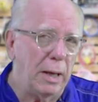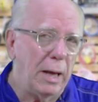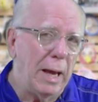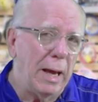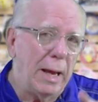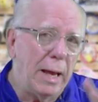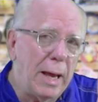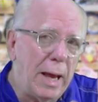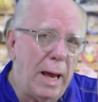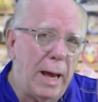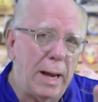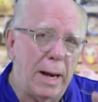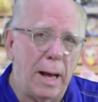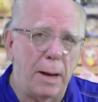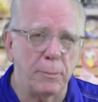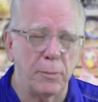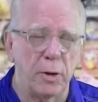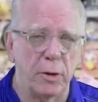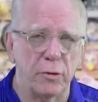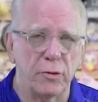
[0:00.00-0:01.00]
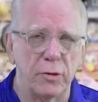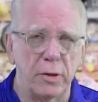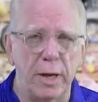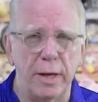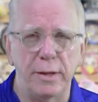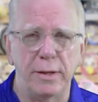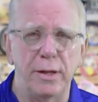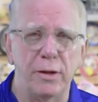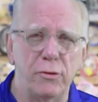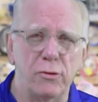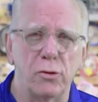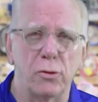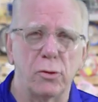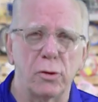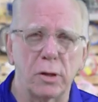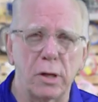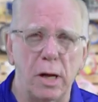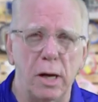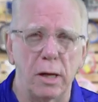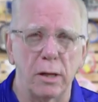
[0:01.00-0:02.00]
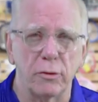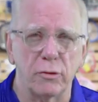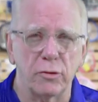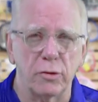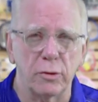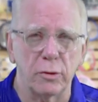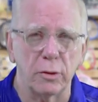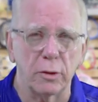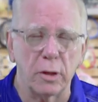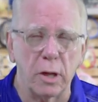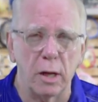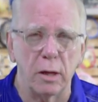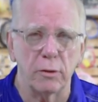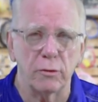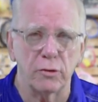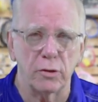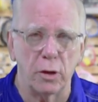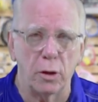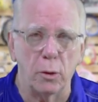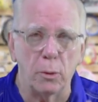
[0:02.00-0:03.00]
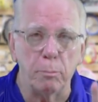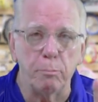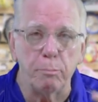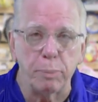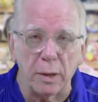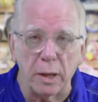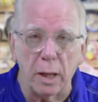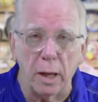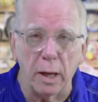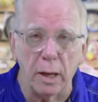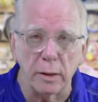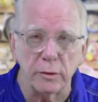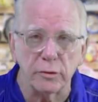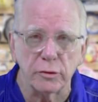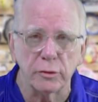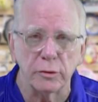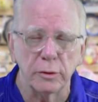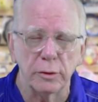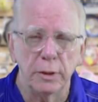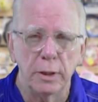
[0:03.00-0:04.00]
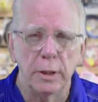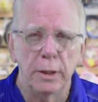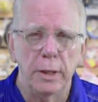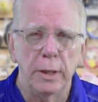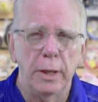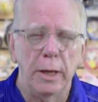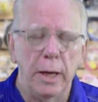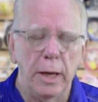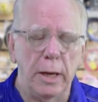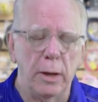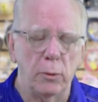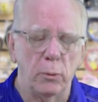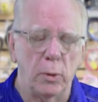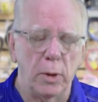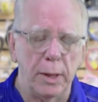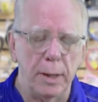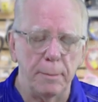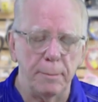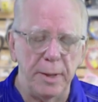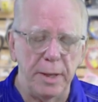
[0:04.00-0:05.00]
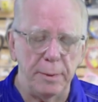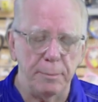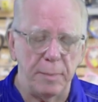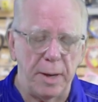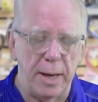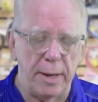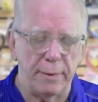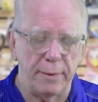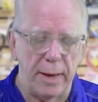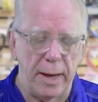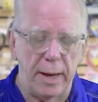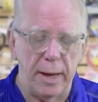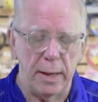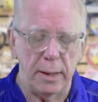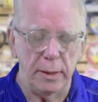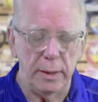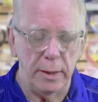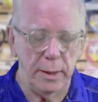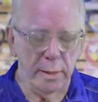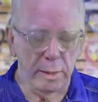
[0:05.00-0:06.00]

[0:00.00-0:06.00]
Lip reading: And I'm gonna say digital console plus. And what I mean by that